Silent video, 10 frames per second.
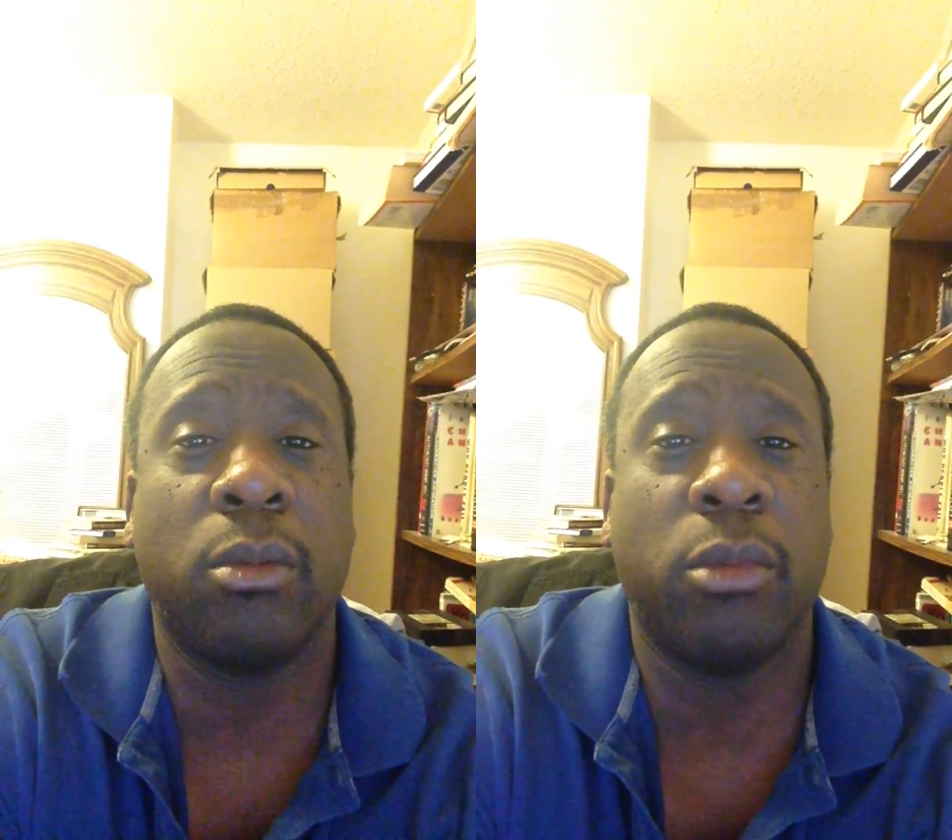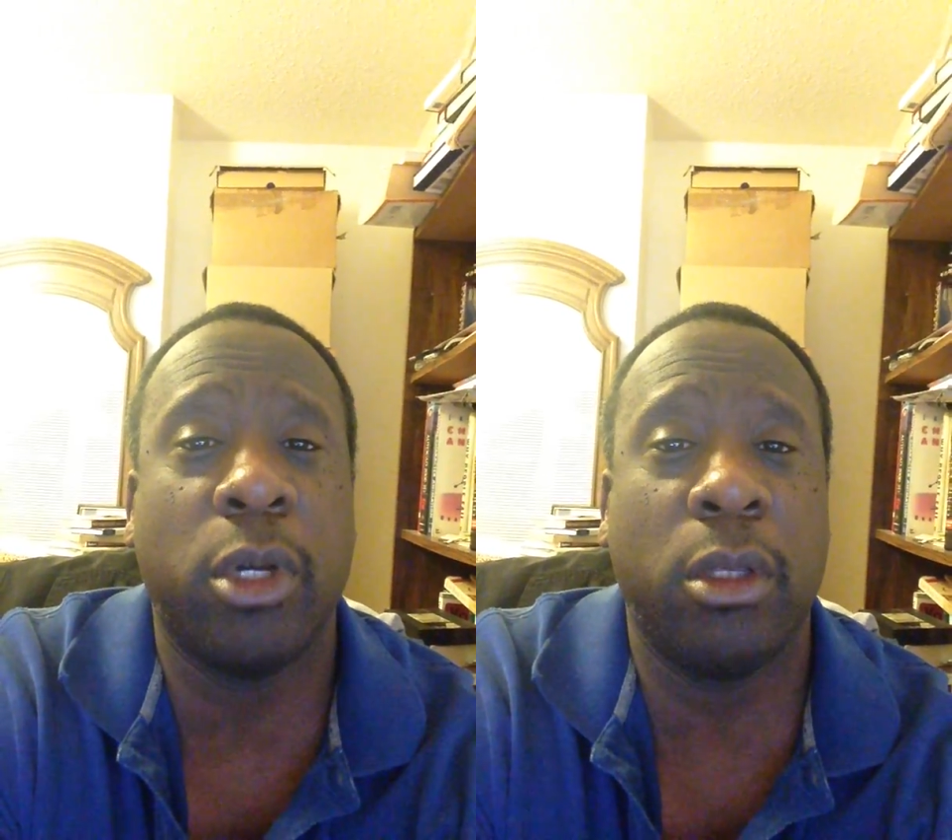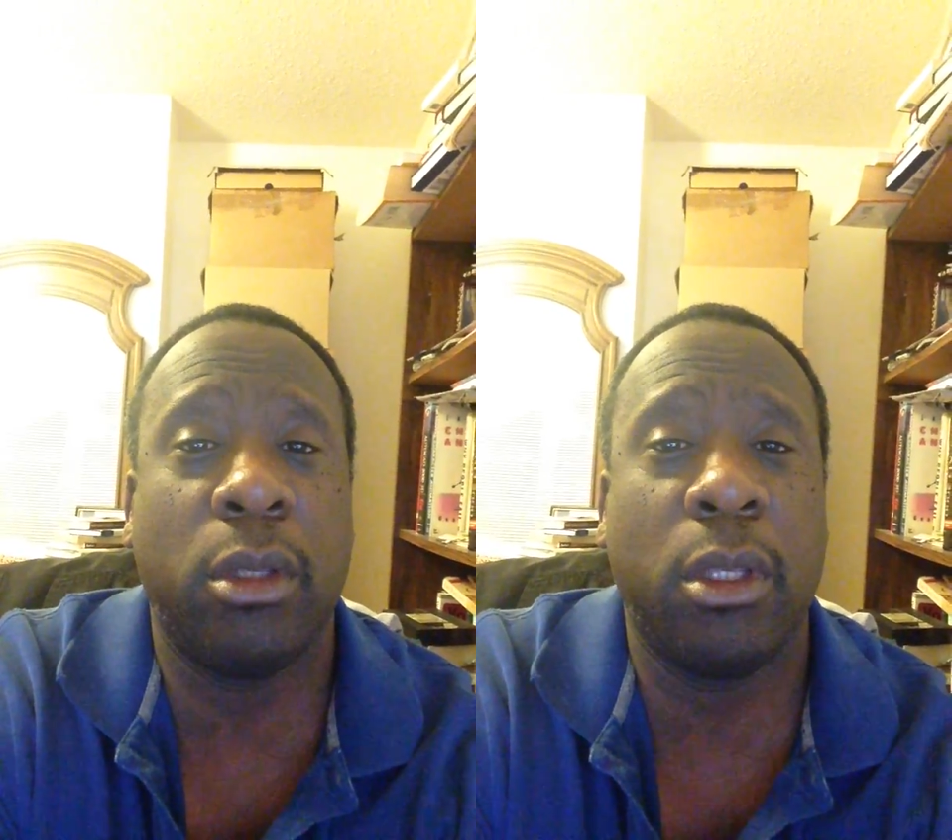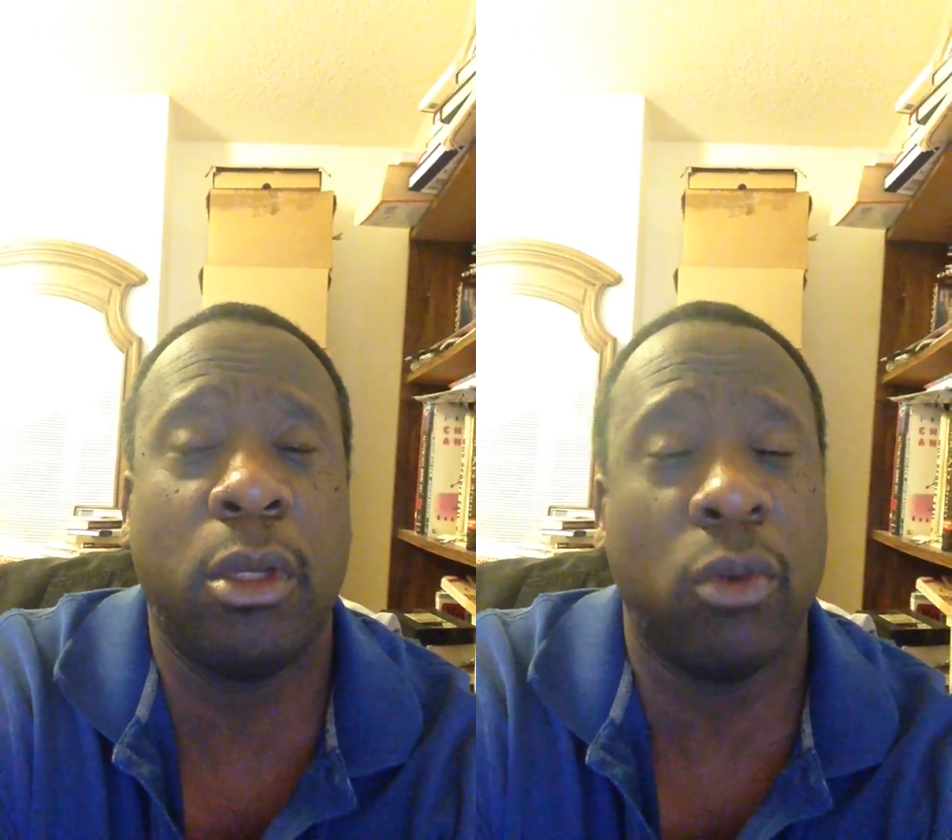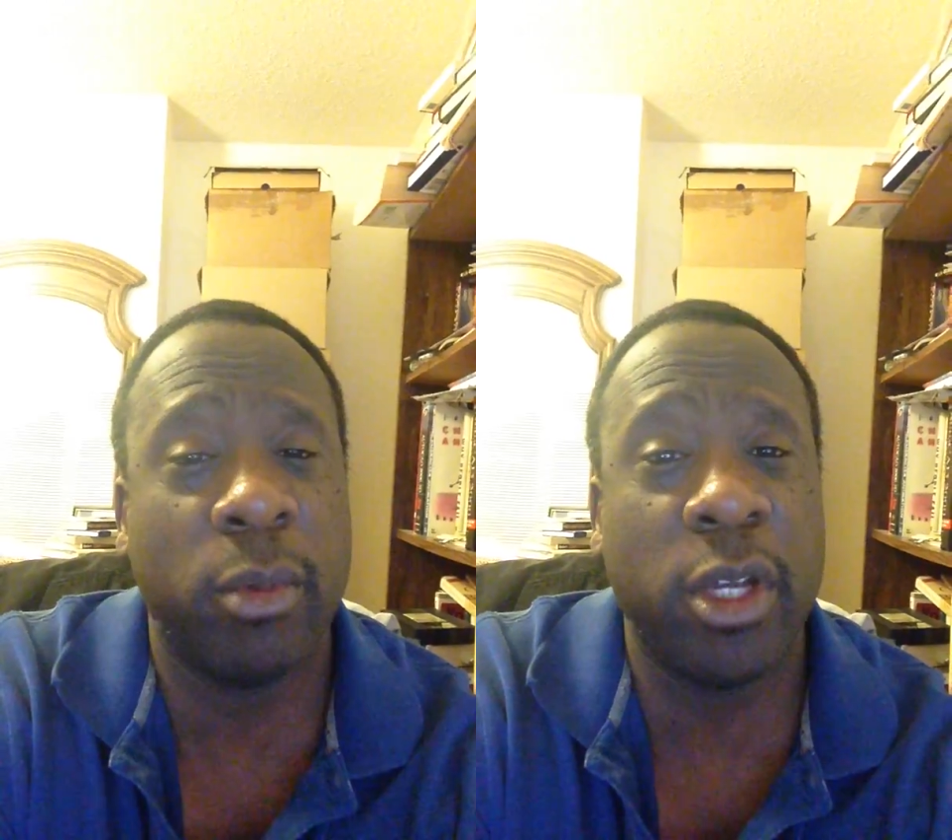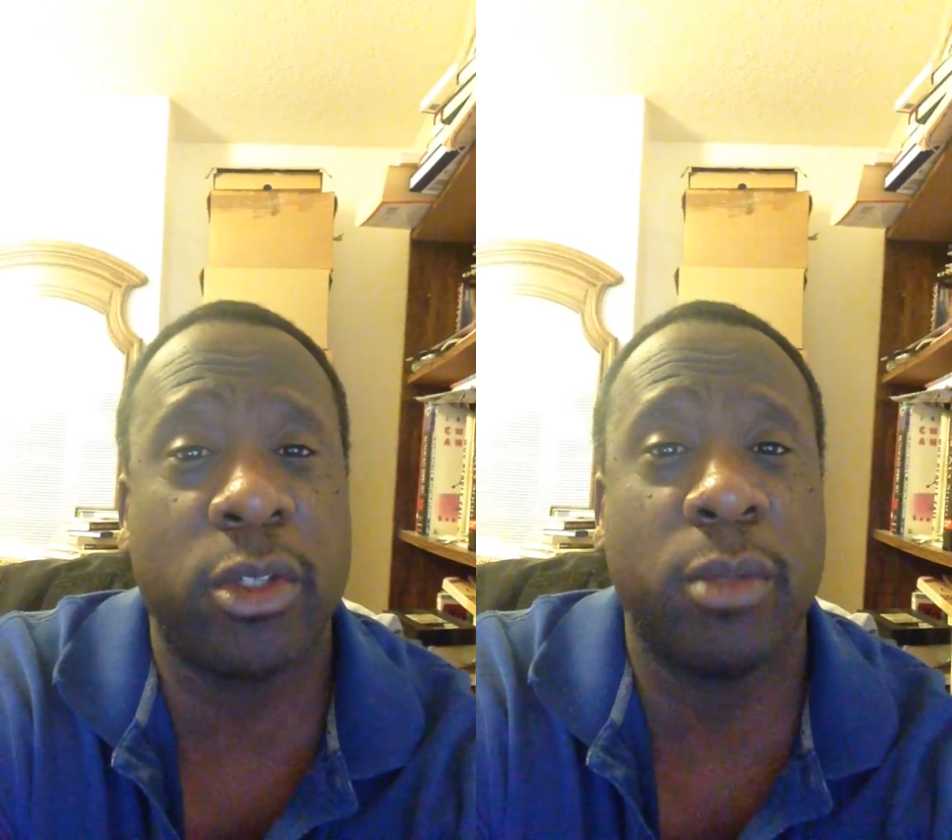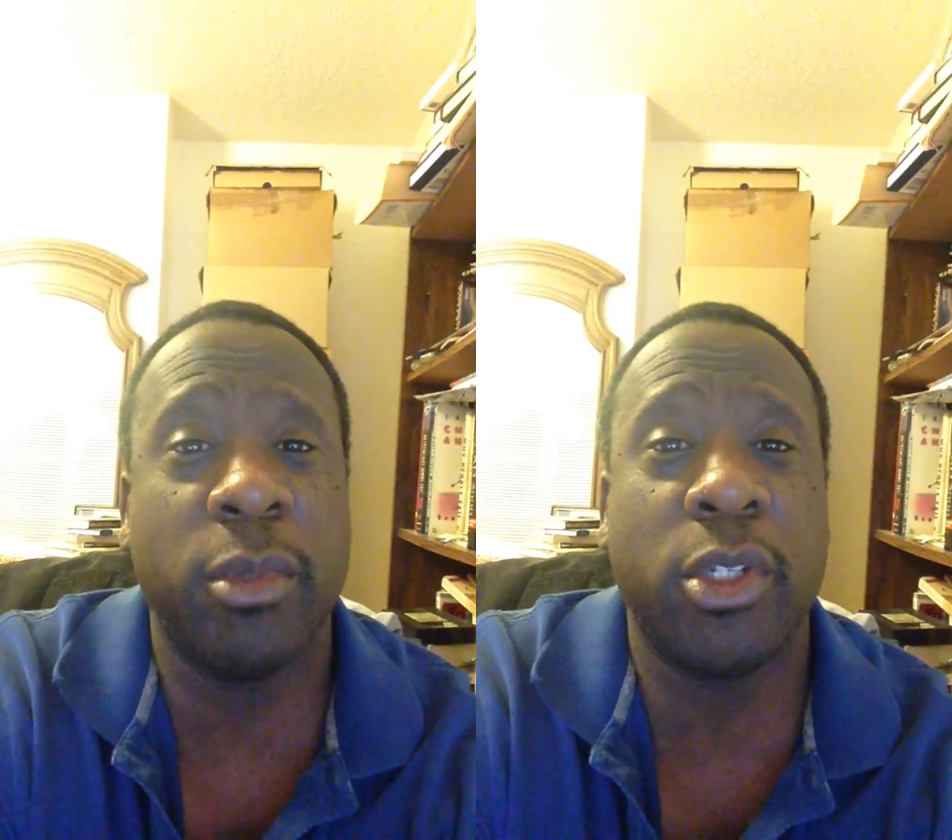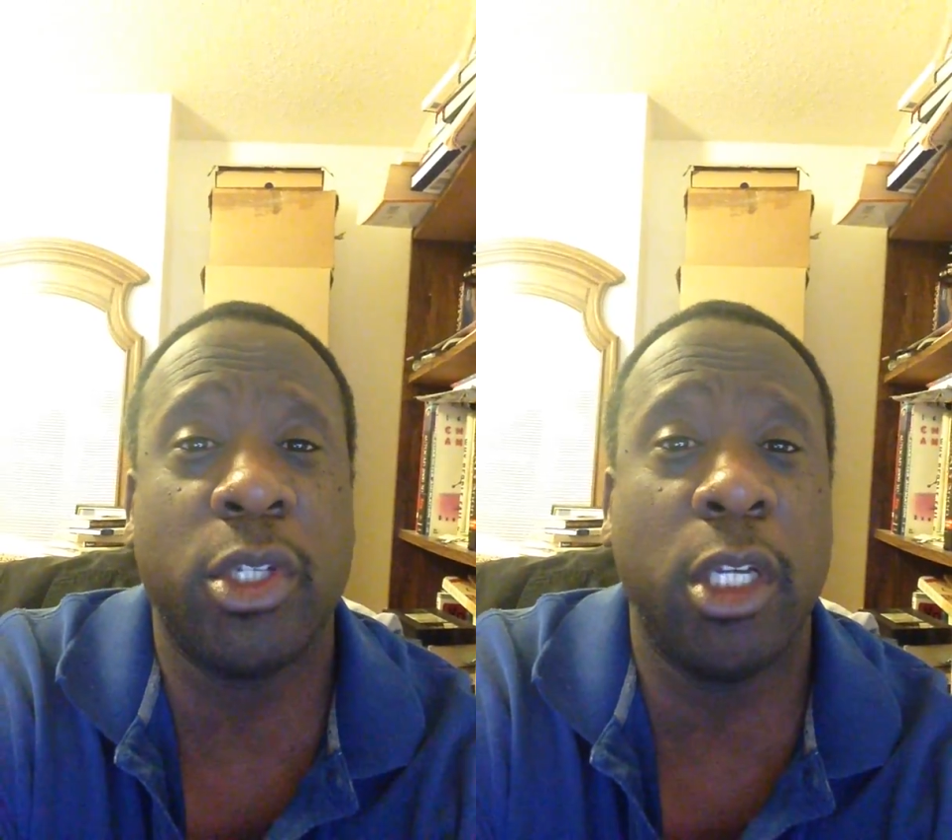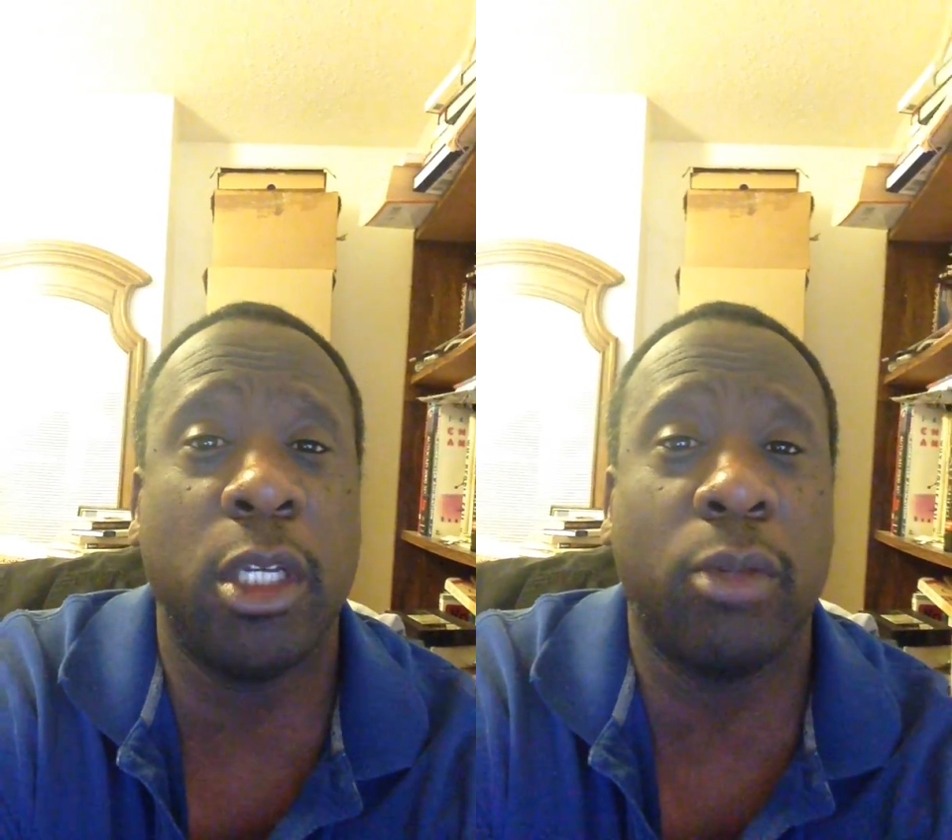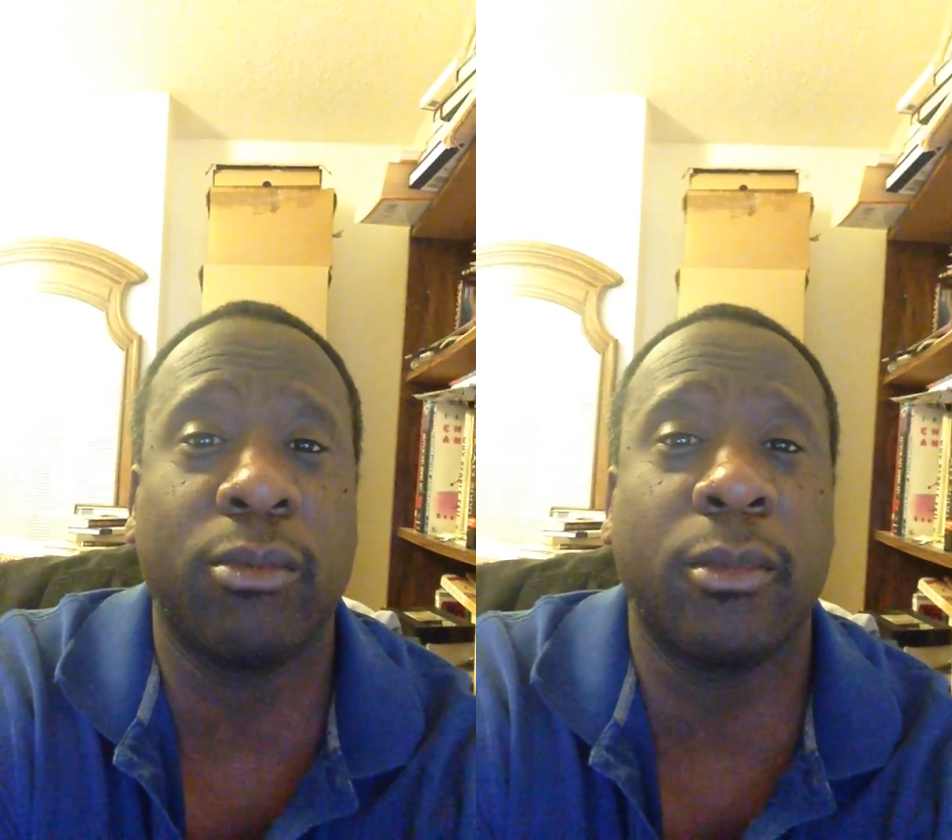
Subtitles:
but it remains to be seen.